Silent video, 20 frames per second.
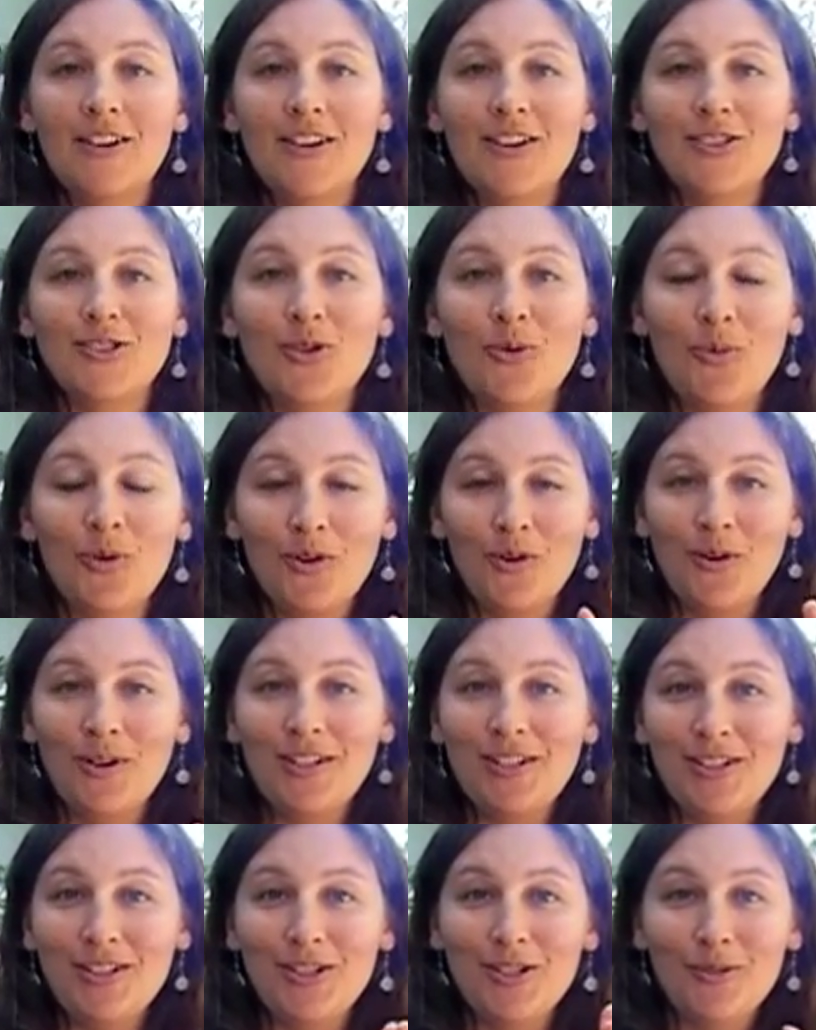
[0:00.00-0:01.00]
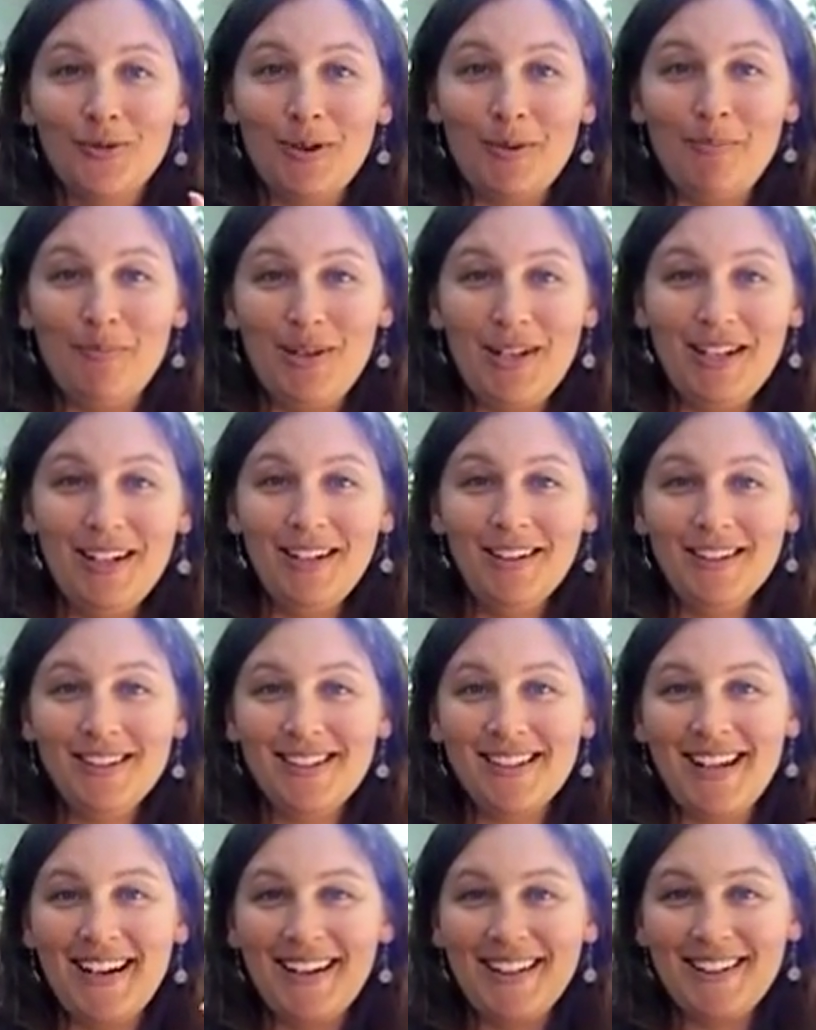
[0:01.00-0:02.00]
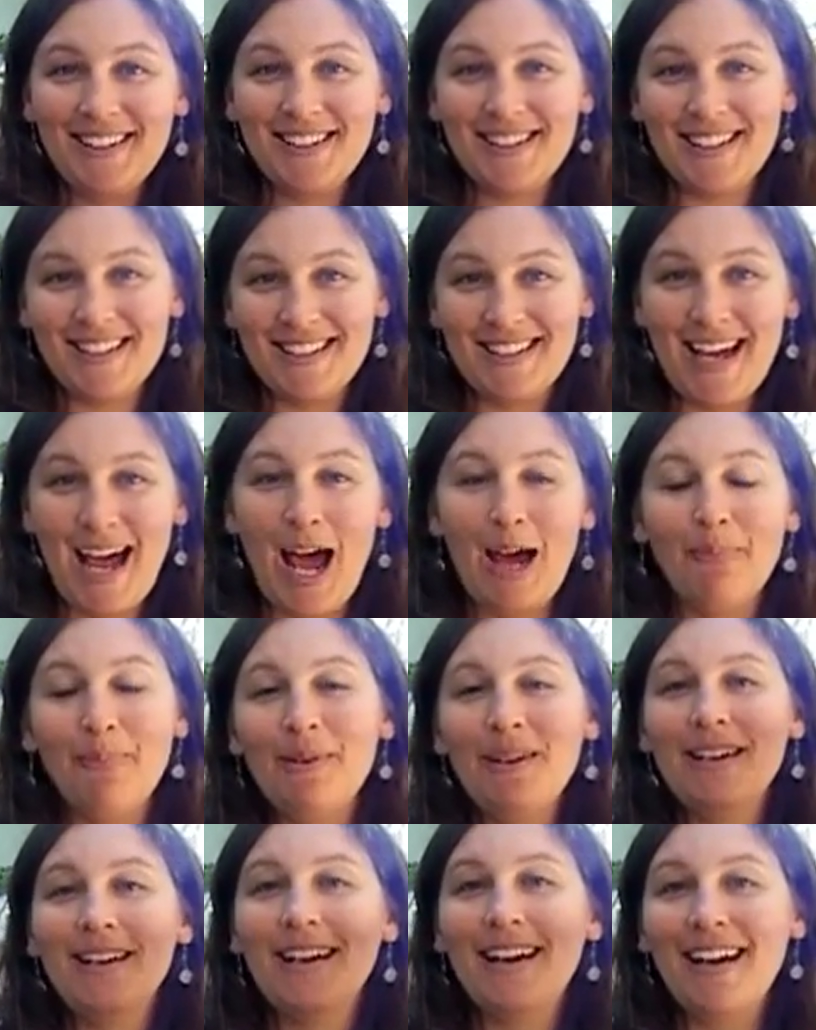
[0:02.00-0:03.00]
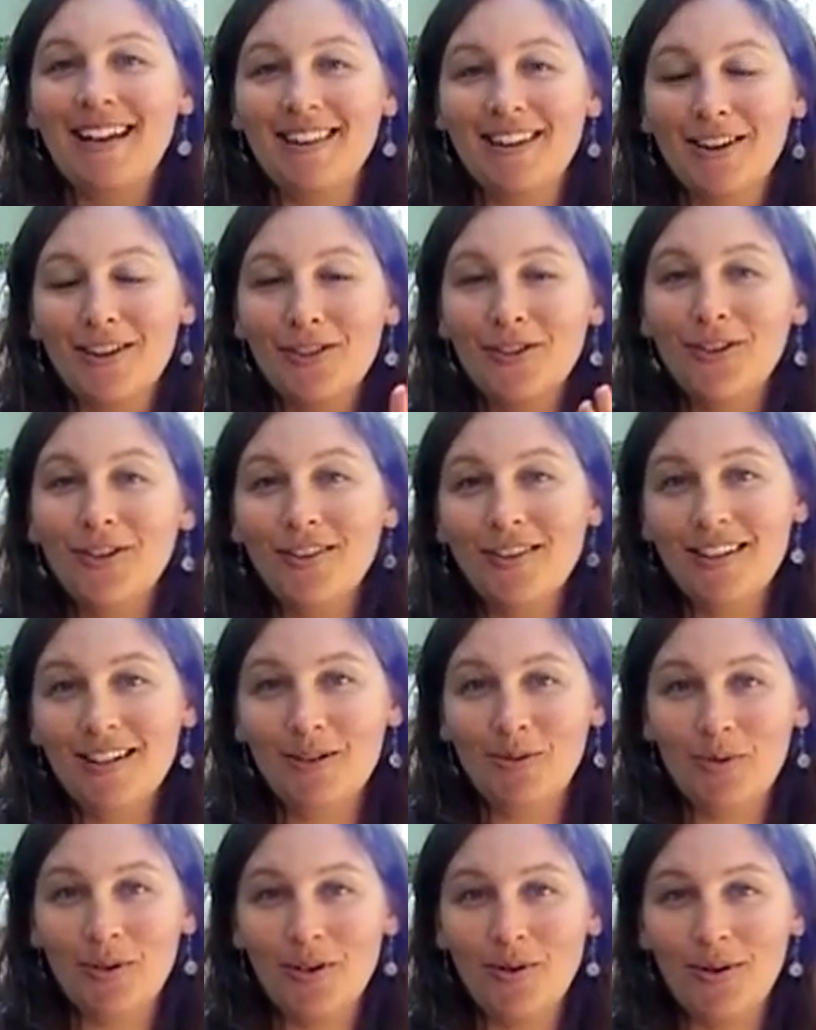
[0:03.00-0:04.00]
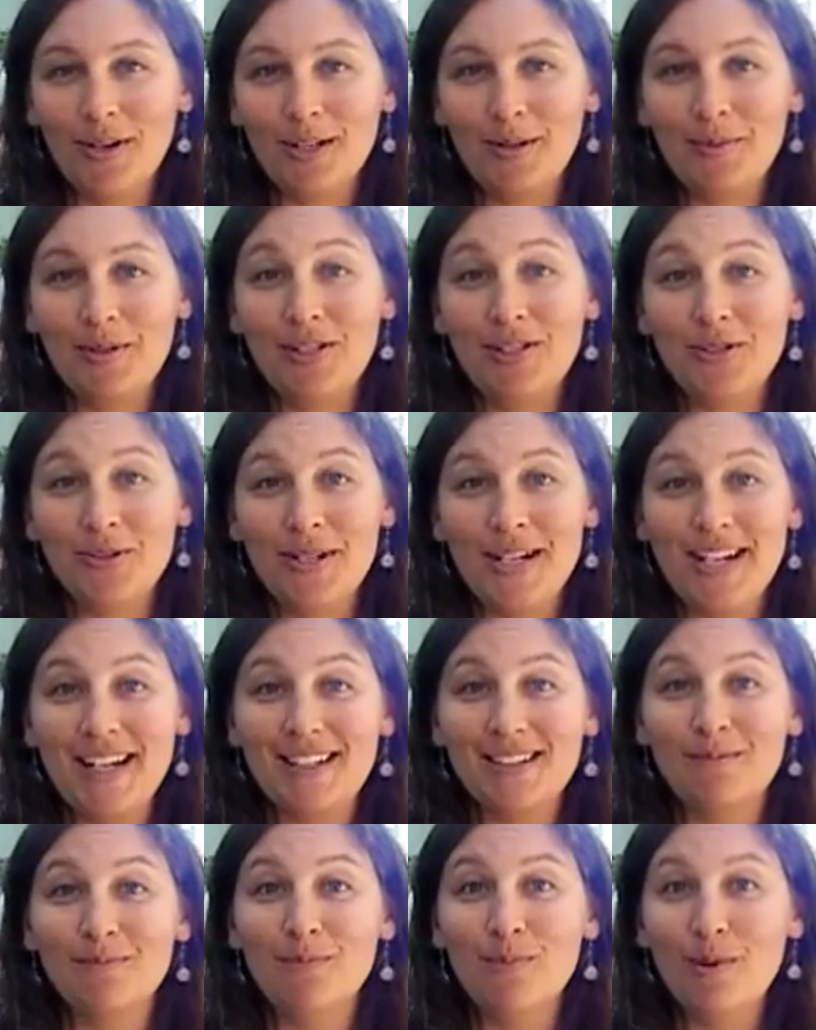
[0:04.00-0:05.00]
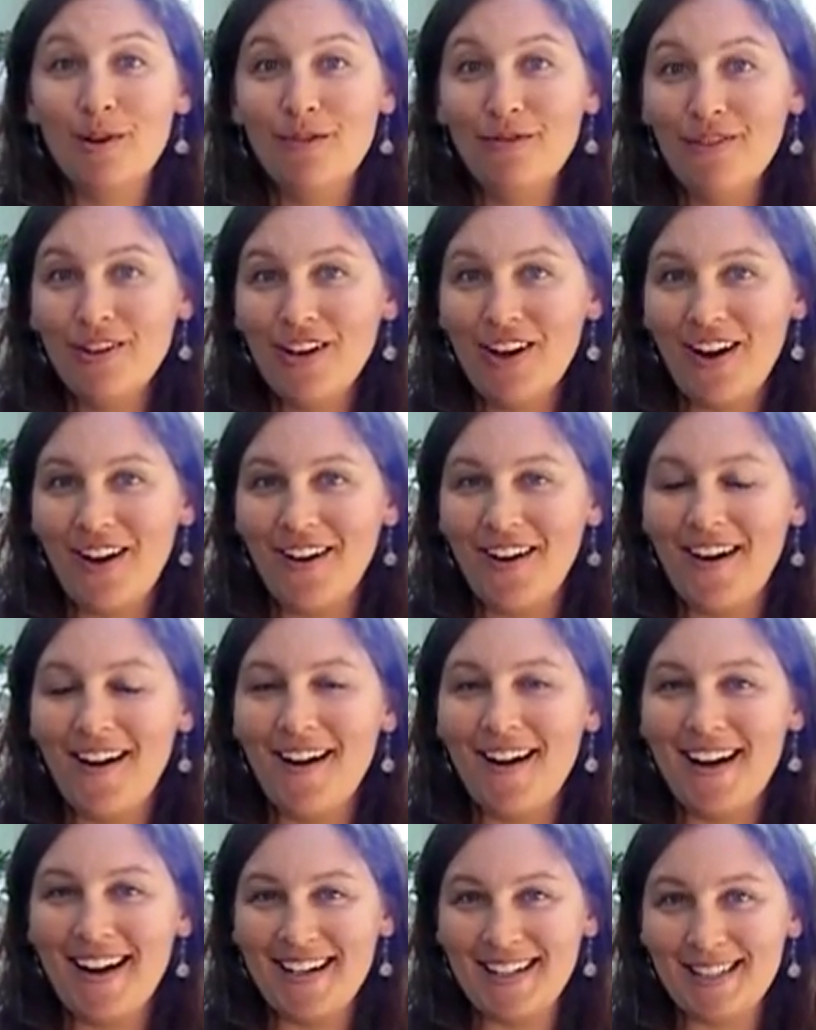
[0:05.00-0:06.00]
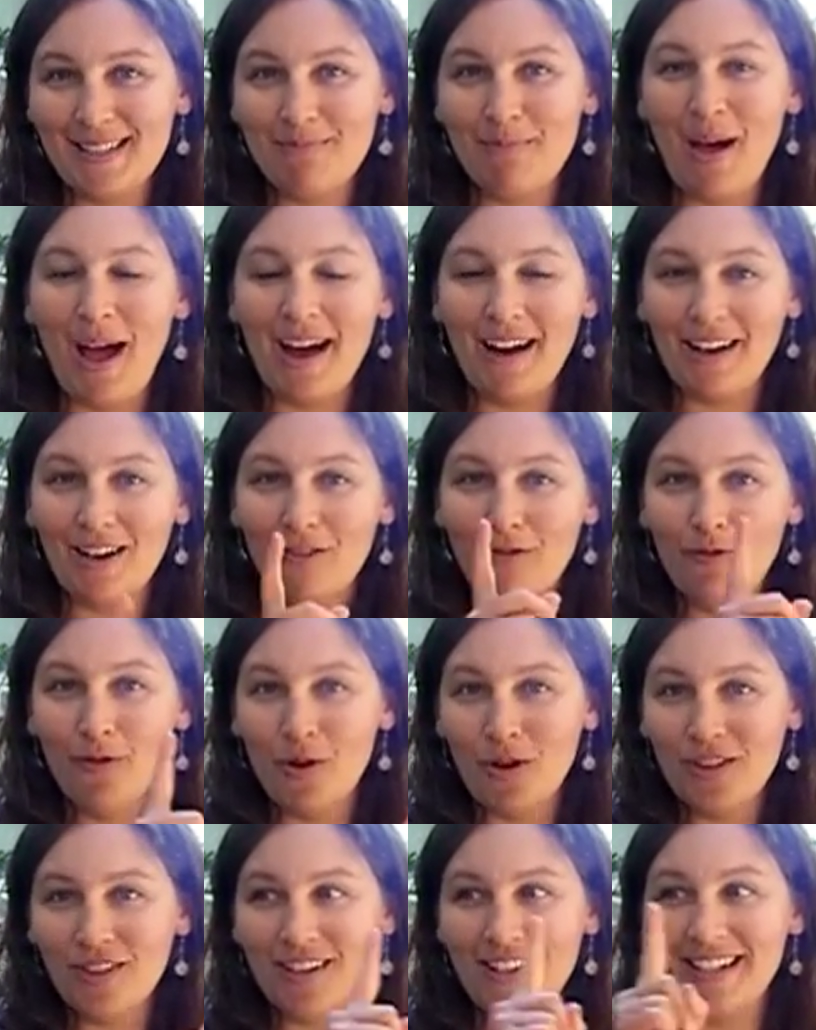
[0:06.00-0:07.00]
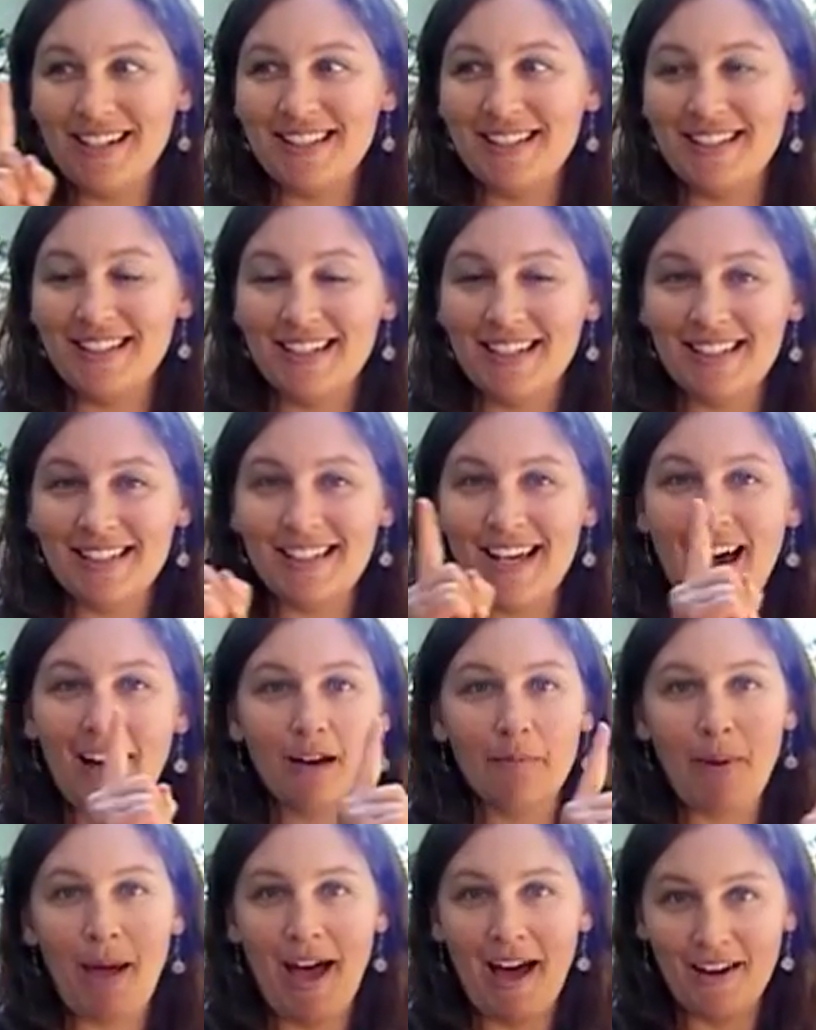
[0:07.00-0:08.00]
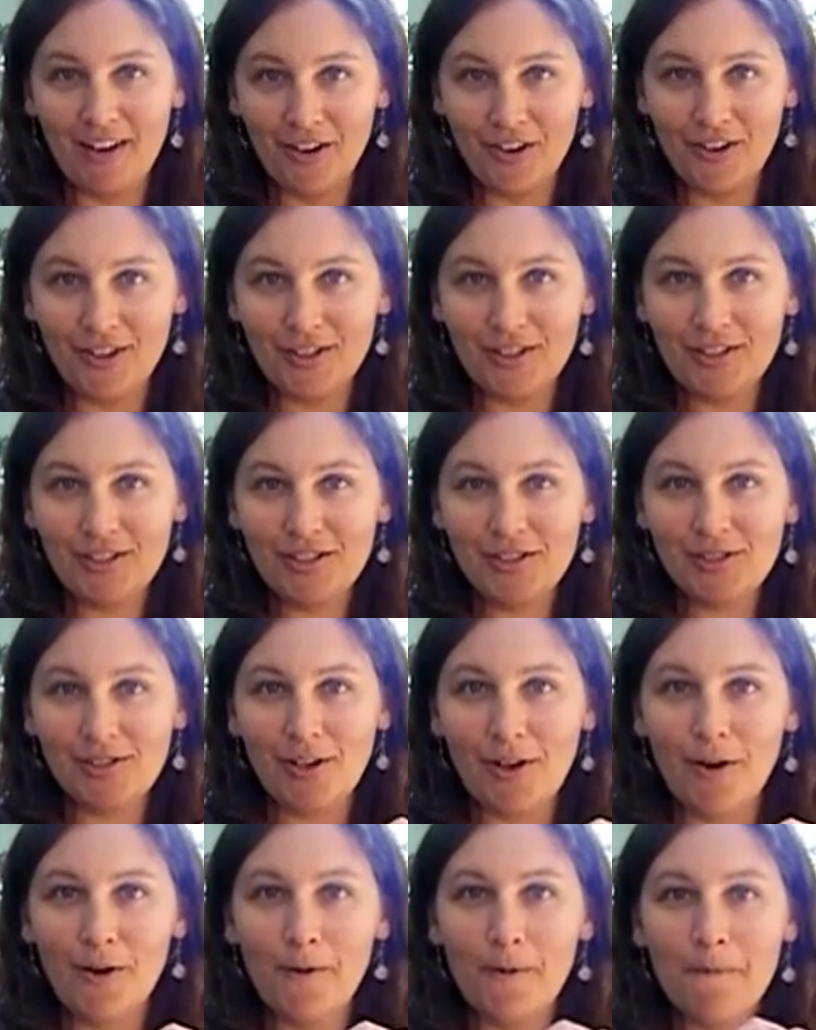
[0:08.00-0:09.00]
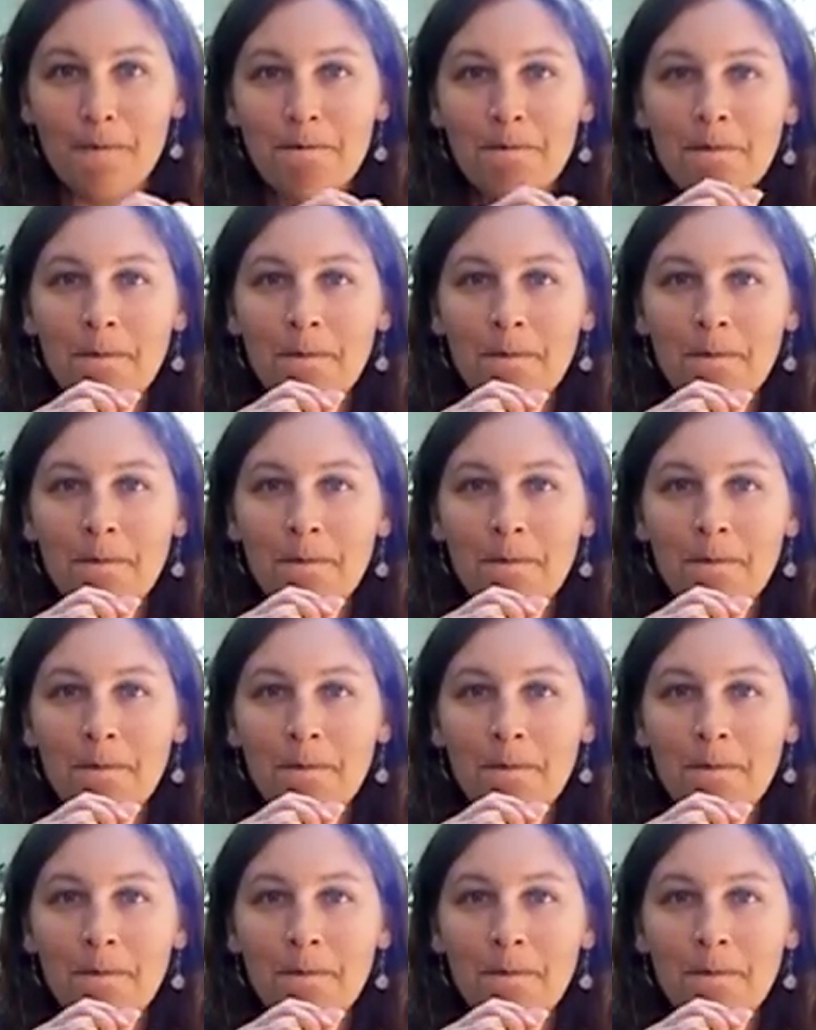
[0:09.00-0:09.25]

so we're going to do repeating the sentence, tapping, and the third thing we're going to be doing is moving our eyes back and forth in a zigzag pattern. So